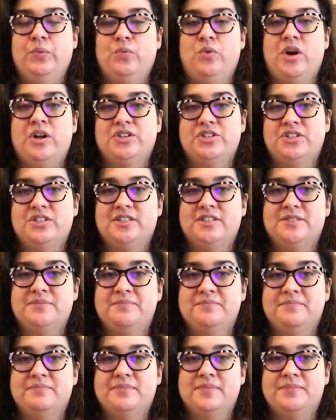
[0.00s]
watched
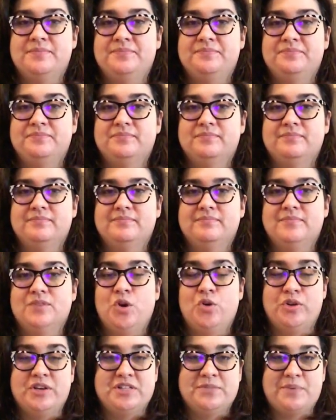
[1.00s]

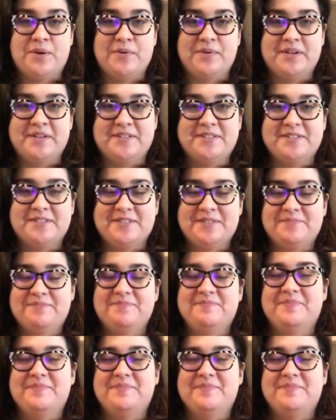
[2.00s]
Hocus Pocus.